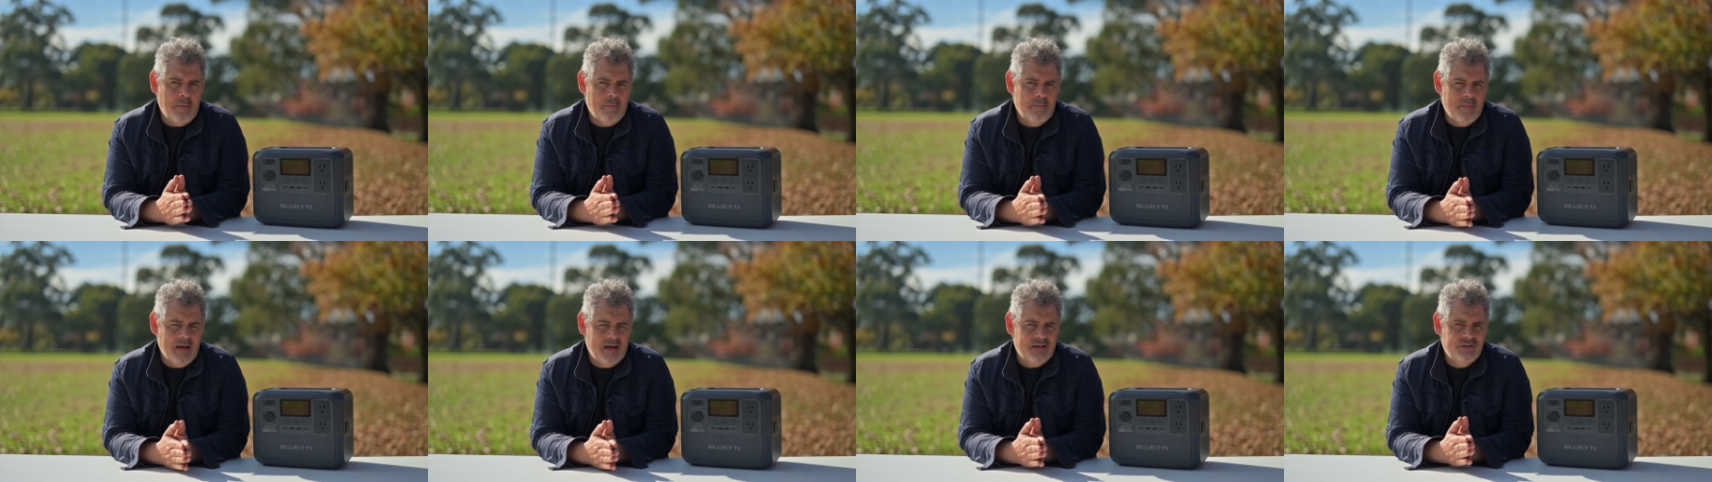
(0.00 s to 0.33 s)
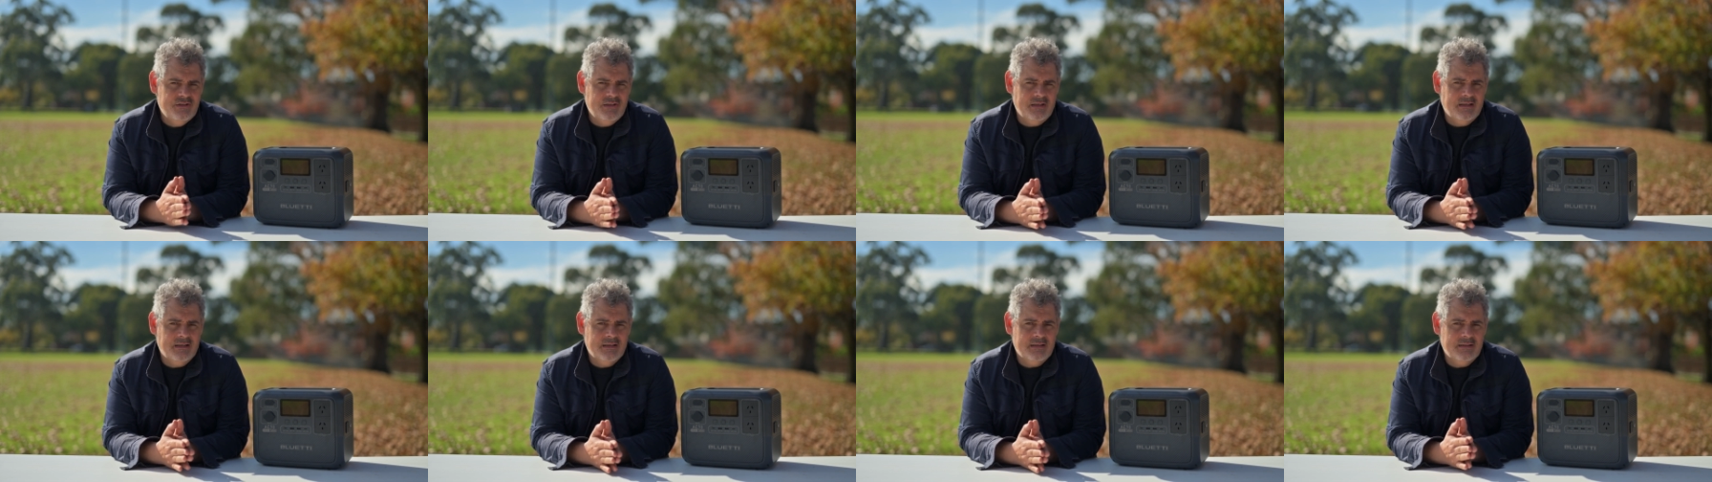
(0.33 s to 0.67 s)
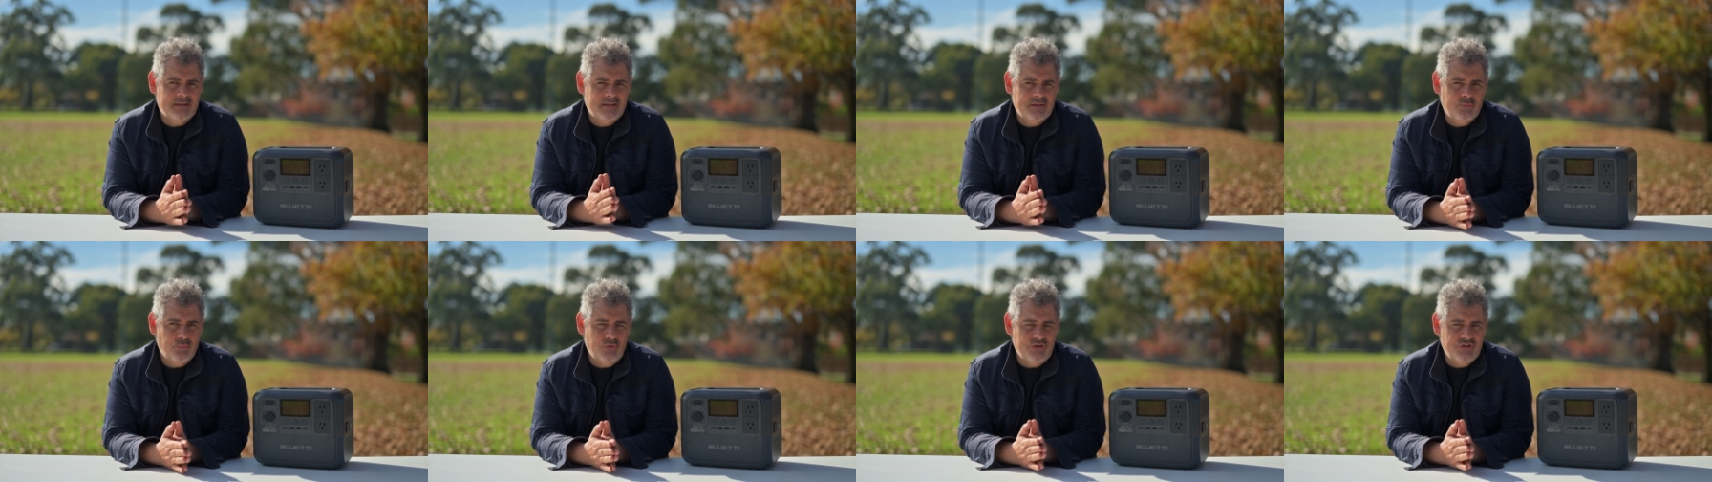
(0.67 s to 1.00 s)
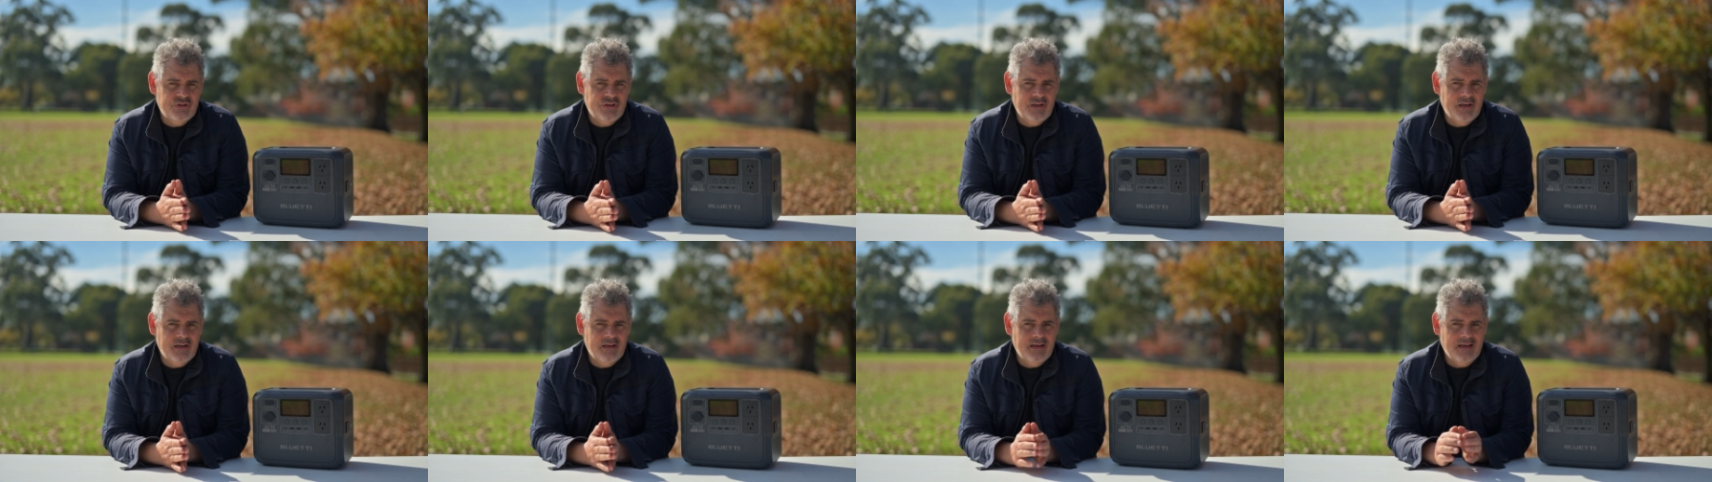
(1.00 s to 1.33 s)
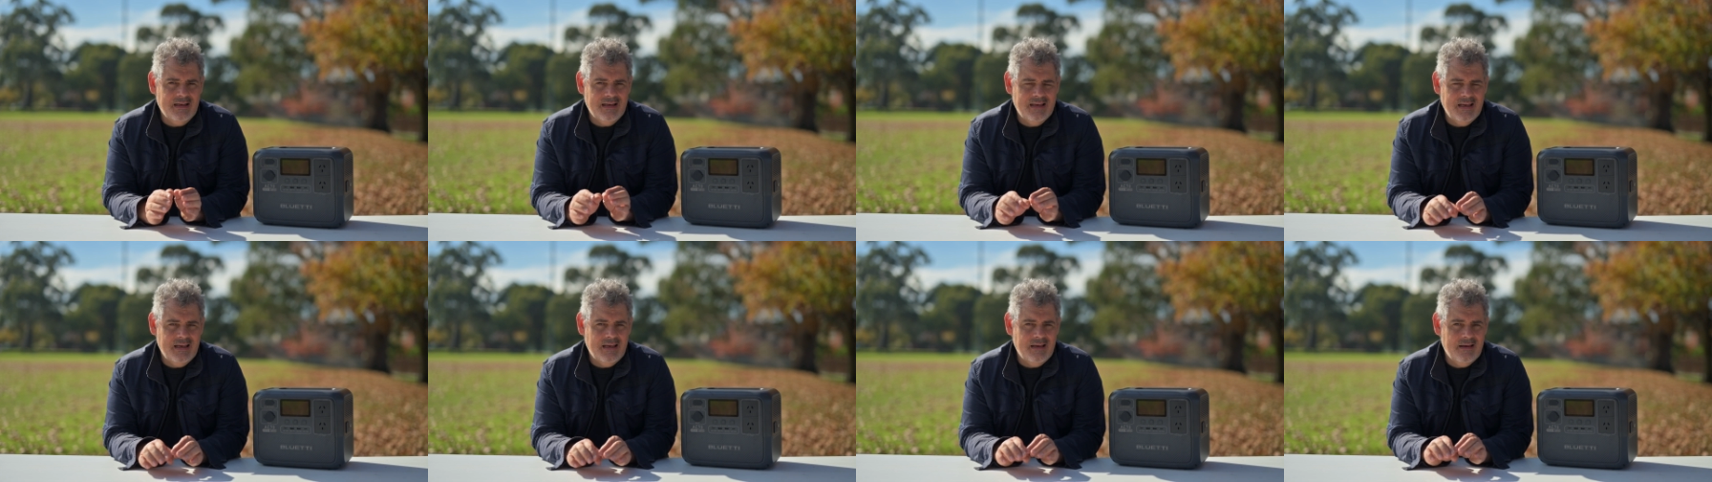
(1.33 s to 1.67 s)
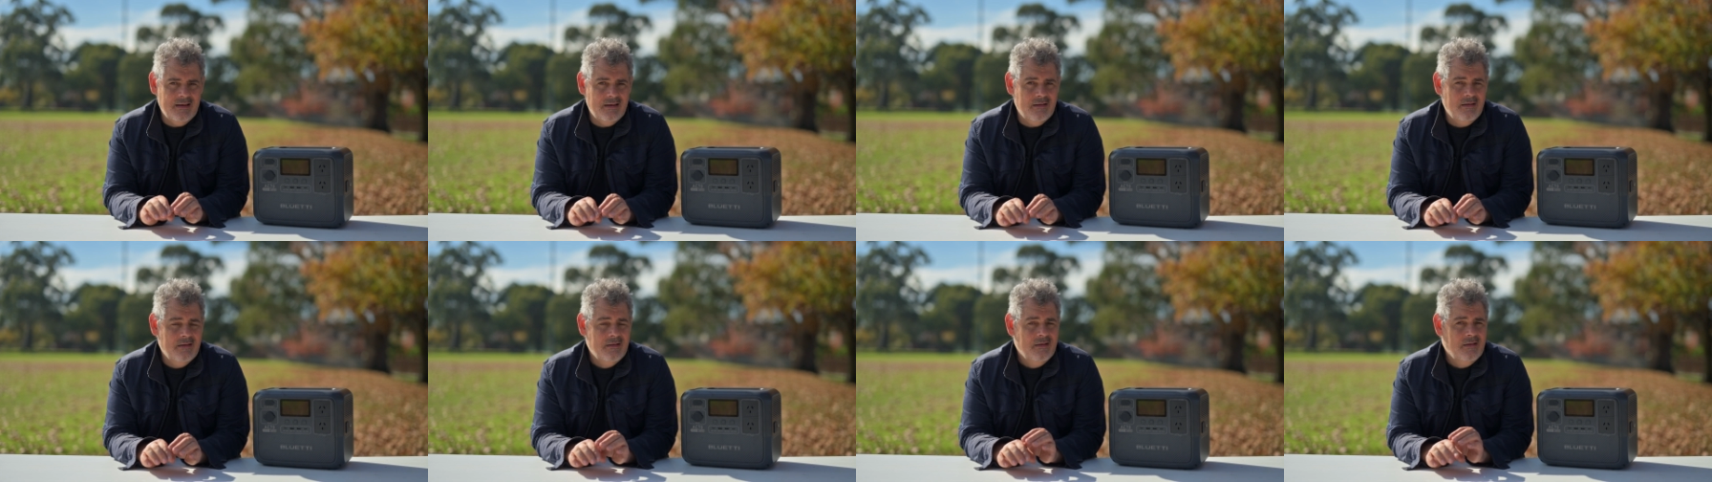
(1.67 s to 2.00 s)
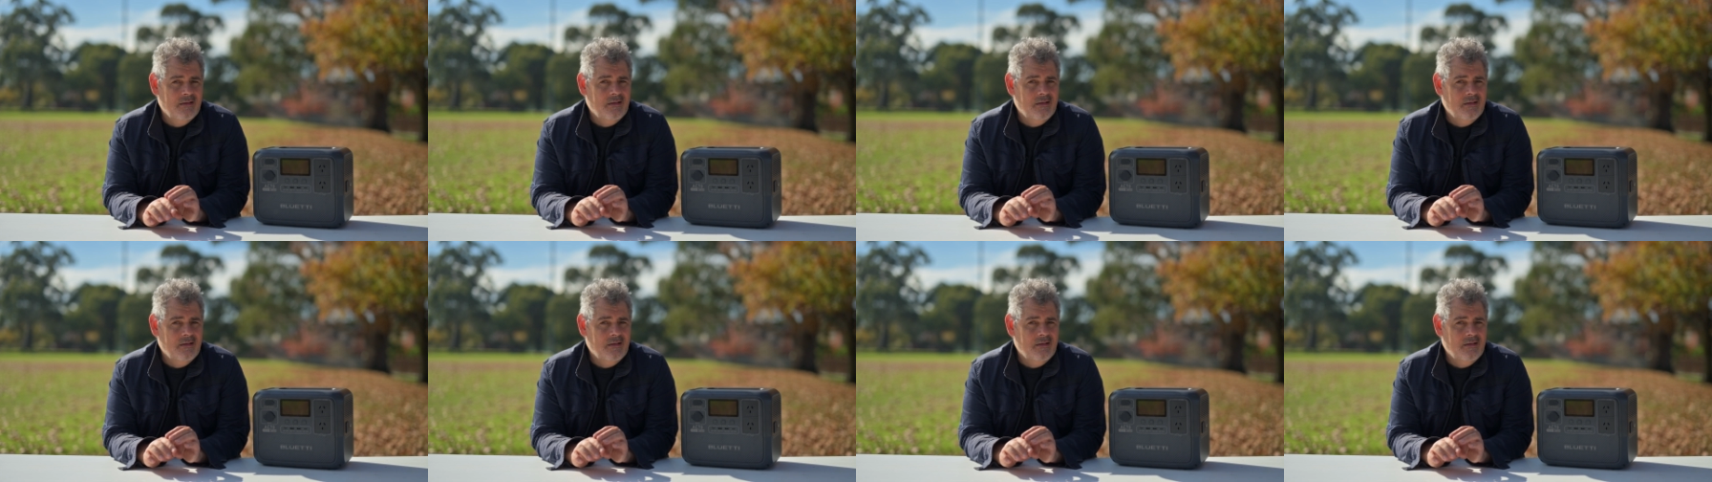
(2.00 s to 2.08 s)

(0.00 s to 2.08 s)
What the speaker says: Magic switching gear